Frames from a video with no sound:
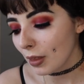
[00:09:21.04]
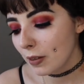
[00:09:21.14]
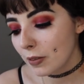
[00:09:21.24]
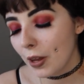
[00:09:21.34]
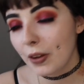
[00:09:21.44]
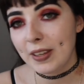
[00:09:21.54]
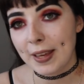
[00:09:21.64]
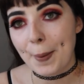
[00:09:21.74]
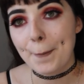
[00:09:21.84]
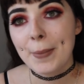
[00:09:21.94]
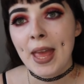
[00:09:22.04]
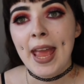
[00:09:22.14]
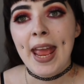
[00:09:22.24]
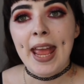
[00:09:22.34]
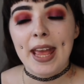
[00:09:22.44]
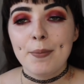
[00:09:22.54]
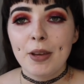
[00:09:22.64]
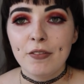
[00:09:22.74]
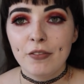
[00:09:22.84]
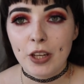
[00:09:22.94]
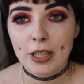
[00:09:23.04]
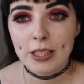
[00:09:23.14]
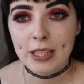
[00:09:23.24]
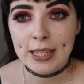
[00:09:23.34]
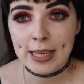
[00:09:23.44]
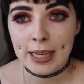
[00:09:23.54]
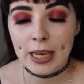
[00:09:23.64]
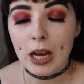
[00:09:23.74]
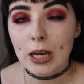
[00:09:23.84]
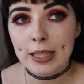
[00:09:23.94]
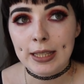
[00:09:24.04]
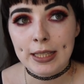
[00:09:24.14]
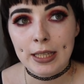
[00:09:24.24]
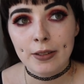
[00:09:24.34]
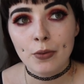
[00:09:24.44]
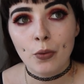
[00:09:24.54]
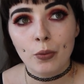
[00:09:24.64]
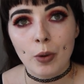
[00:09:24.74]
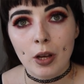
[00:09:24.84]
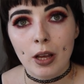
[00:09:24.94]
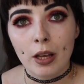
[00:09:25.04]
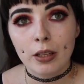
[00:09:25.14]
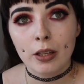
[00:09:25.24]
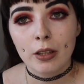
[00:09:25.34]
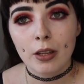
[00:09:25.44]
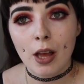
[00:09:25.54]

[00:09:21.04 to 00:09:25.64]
So yeah, in my first year I didn't work,